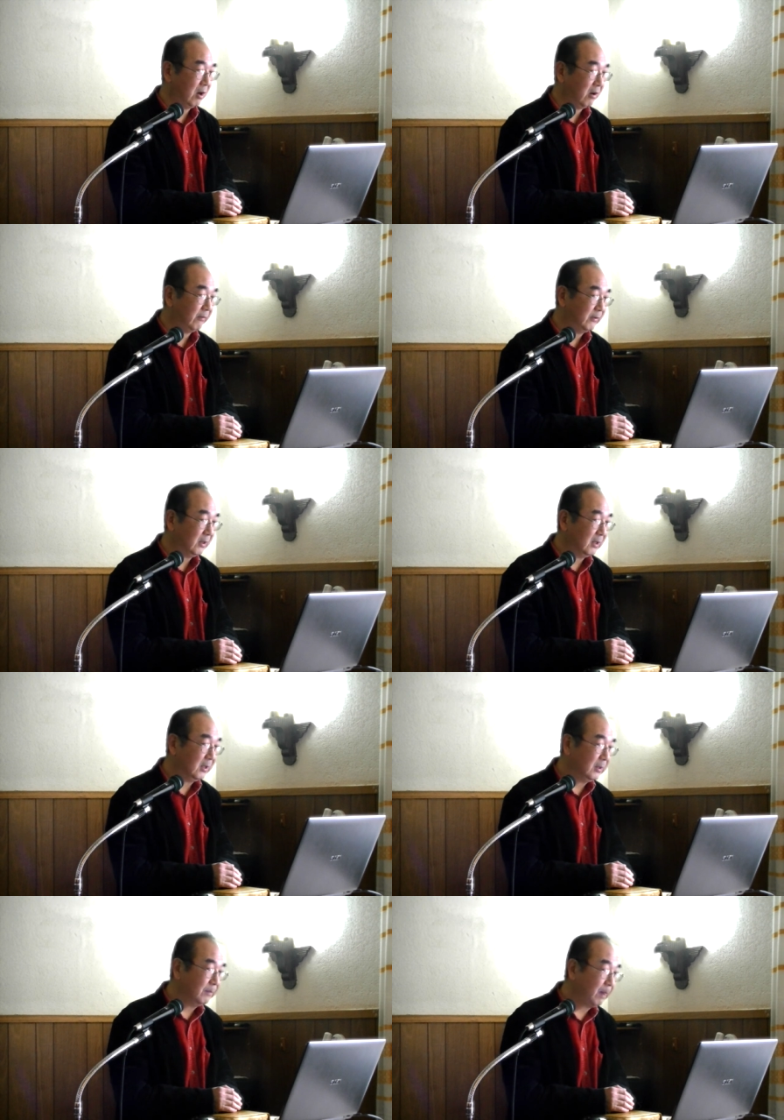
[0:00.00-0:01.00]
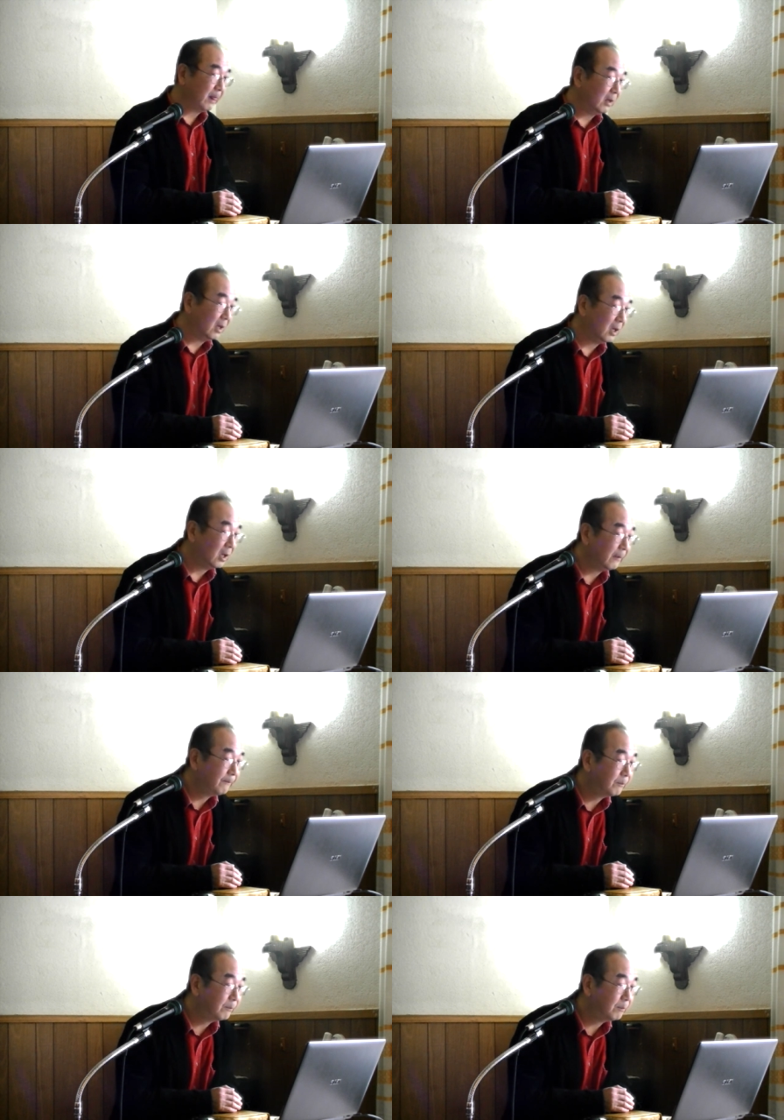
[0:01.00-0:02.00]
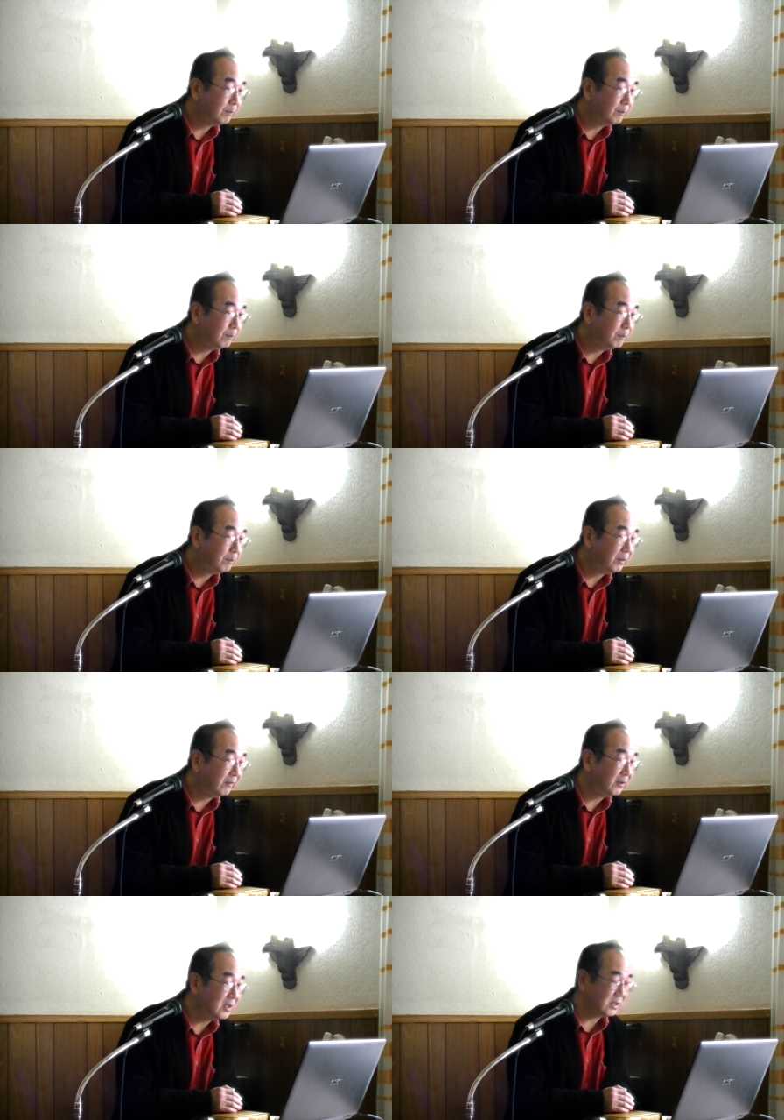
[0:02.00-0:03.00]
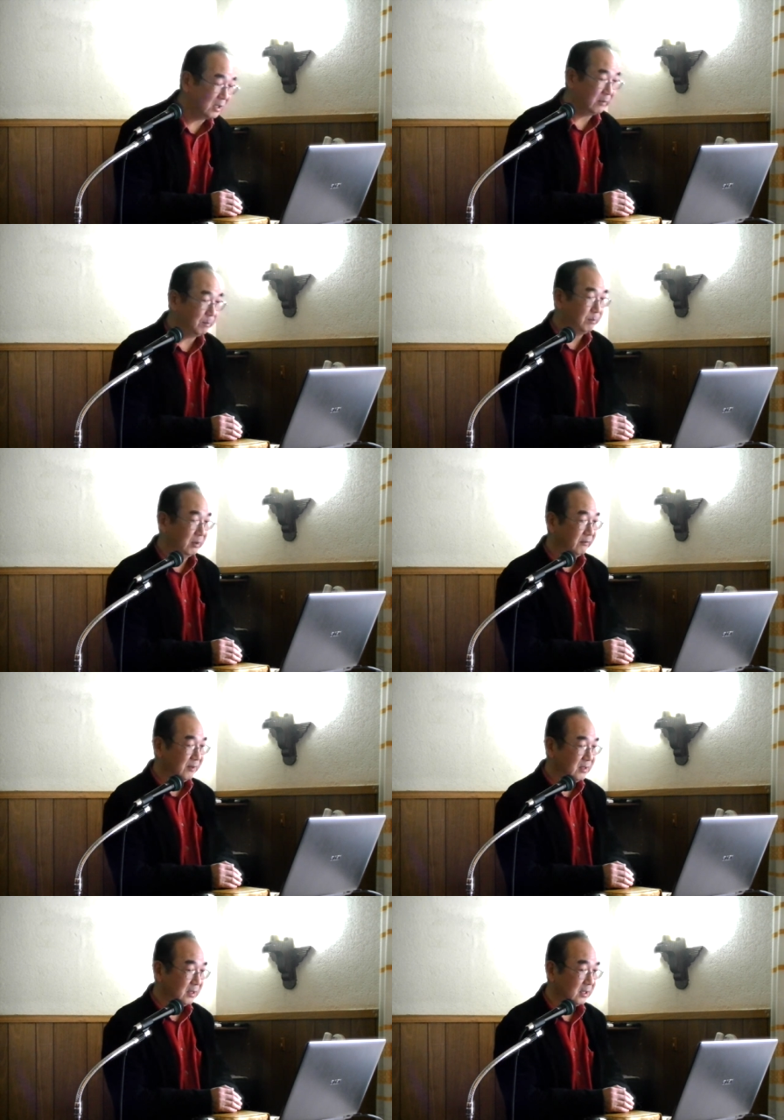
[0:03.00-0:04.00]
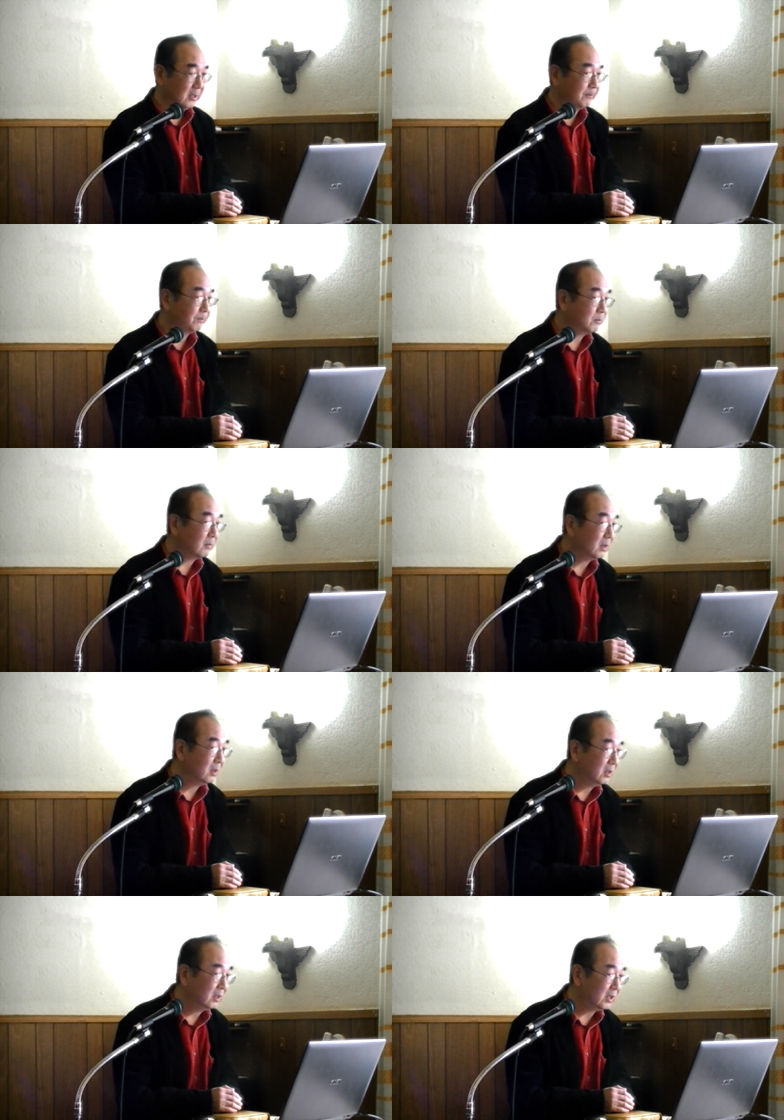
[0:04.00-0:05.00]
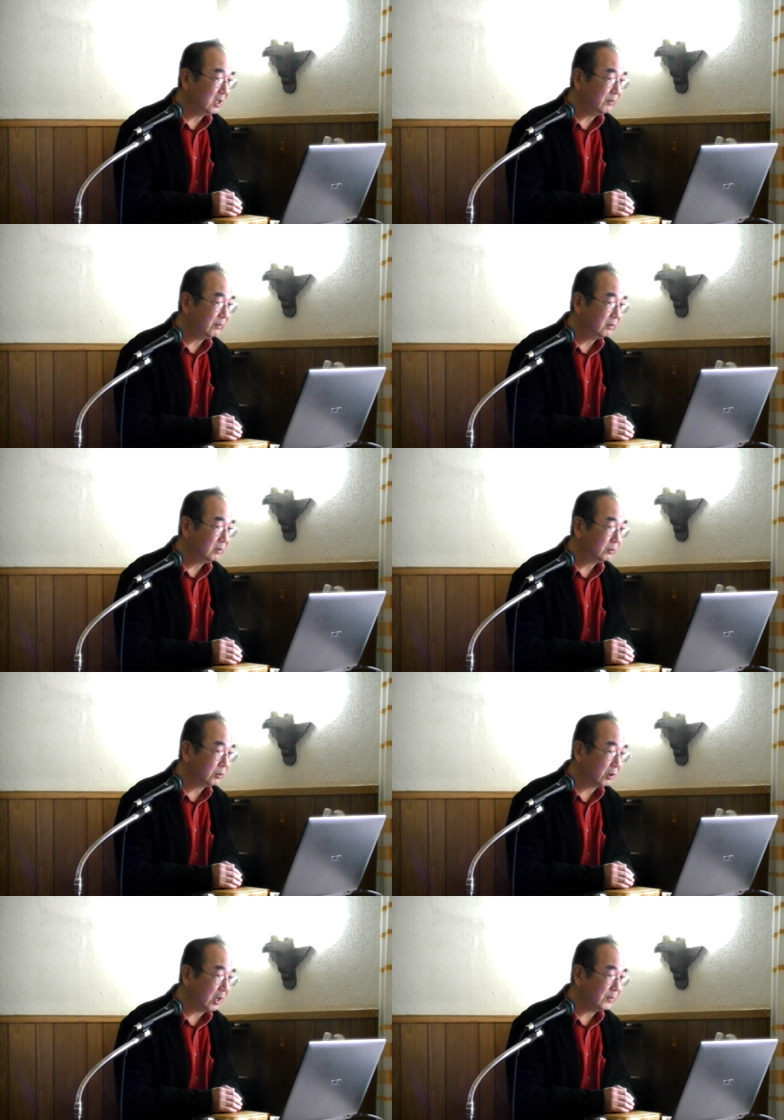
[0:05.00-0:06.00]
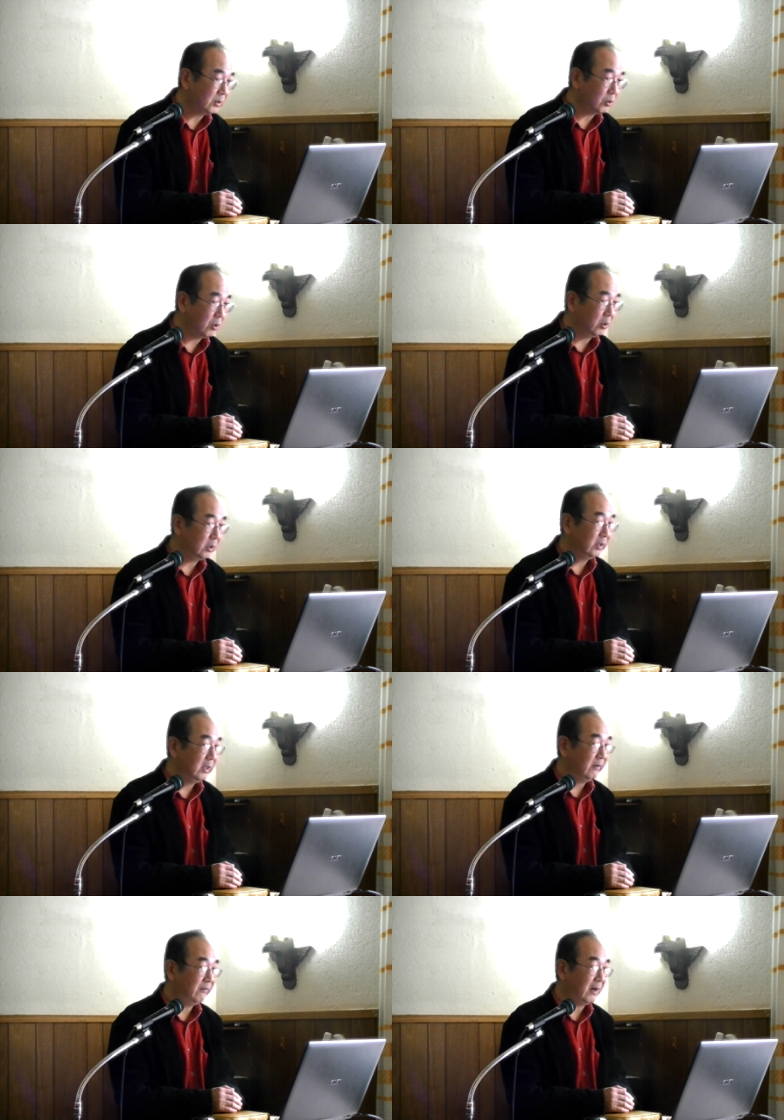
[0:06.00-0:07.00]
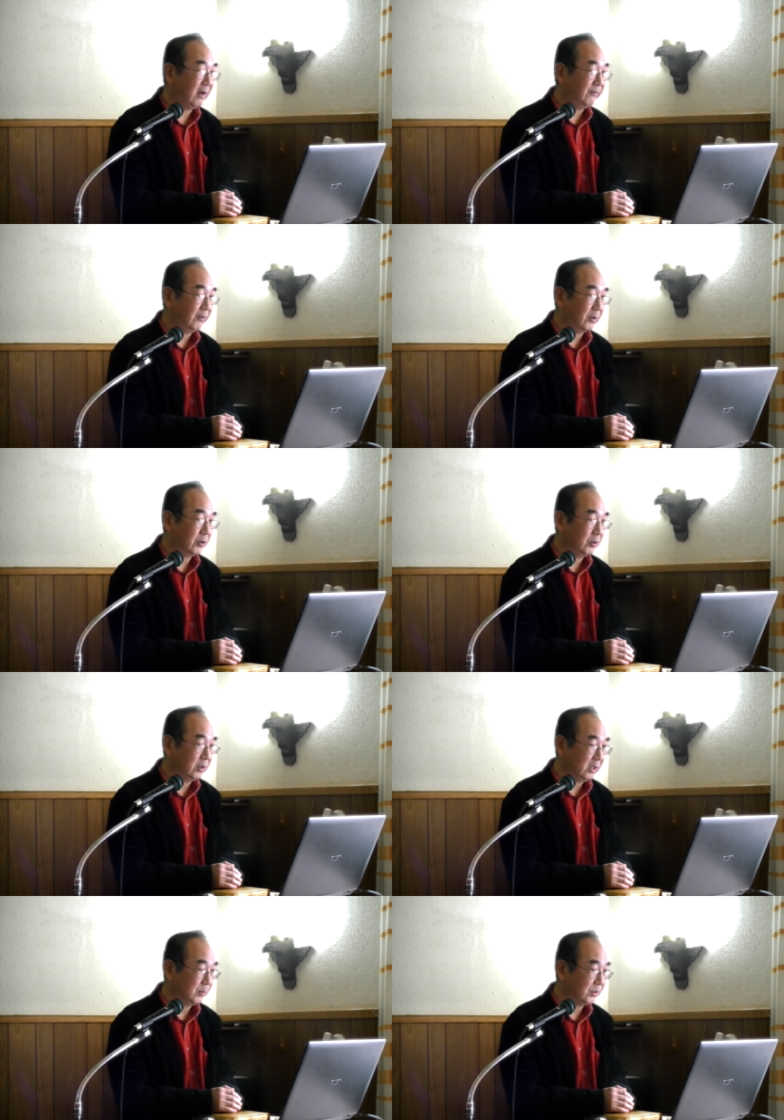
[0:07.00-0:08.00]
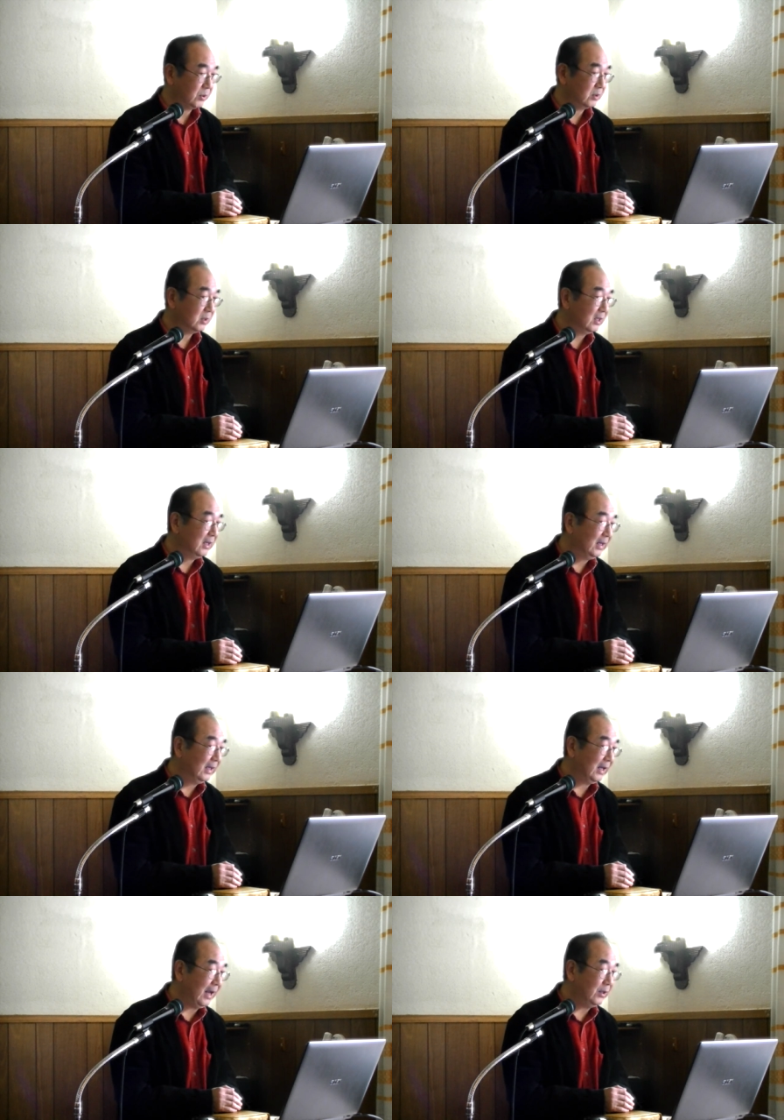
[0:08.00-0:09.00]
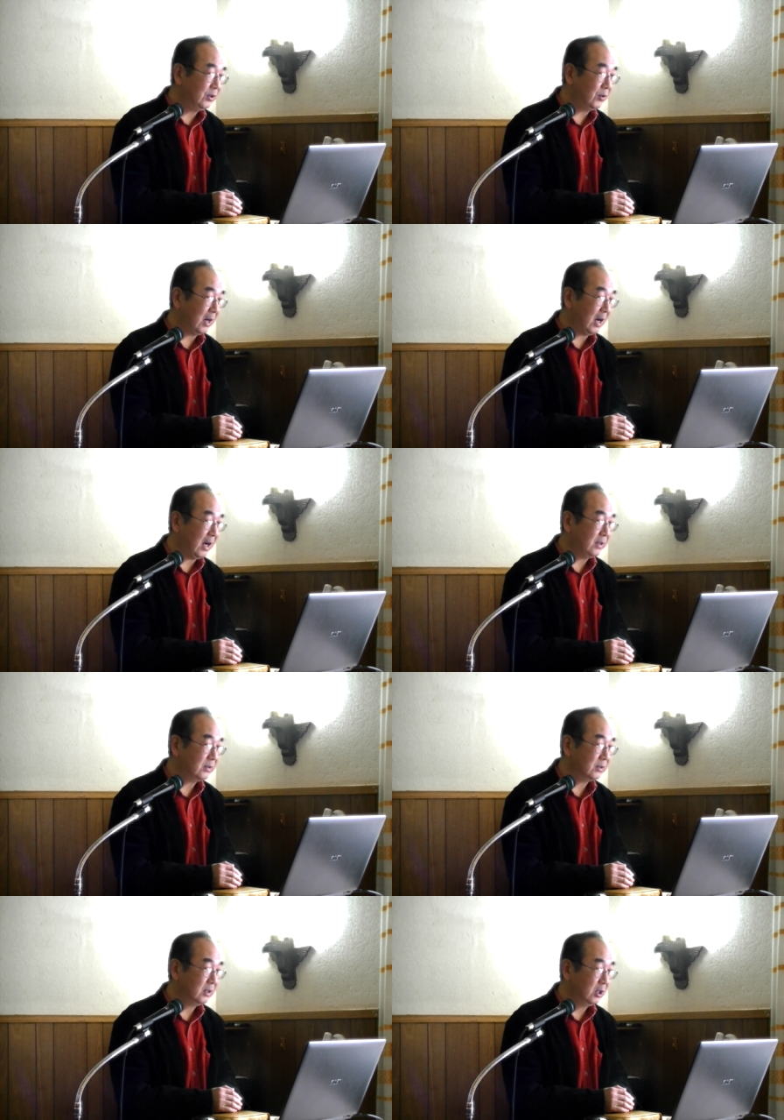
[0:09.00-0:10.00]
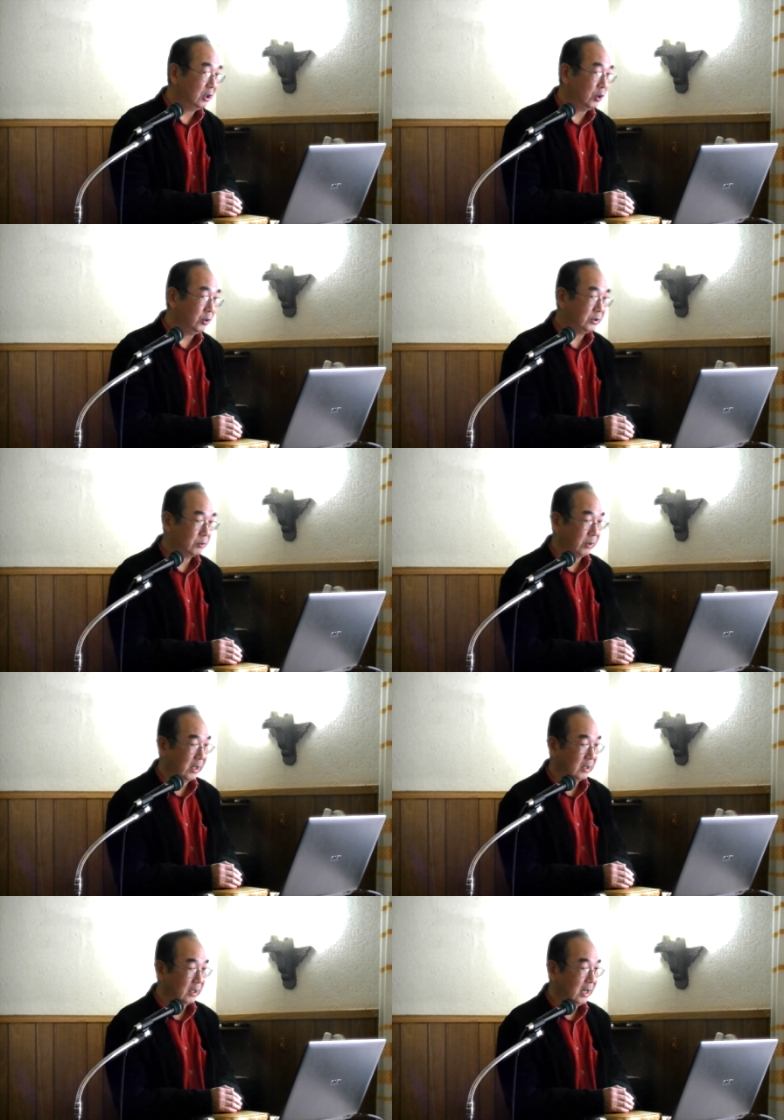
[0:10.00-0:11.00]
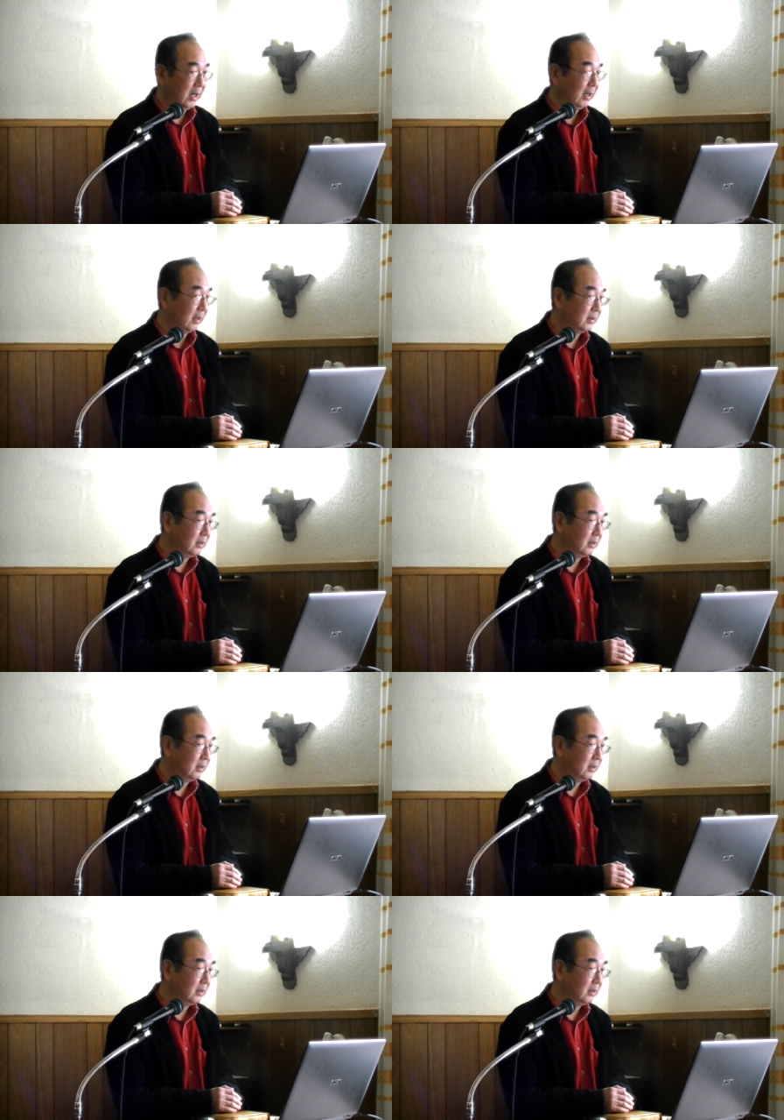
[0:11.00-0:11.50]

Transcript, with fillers: of uh, perversity, perversity. Keep corrupt talk far from your lips. Let your eyes look straight ahead,